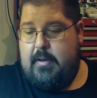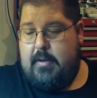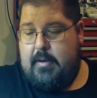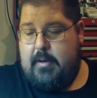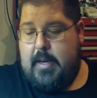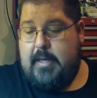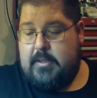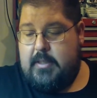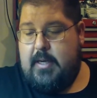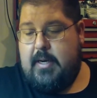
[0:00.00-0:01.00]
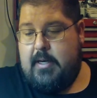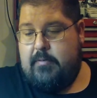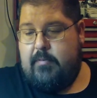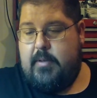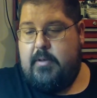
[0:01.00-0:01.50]
Actually got it
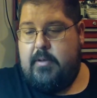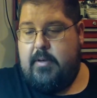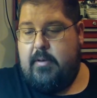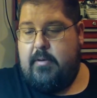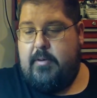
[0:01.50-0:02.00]
out from under another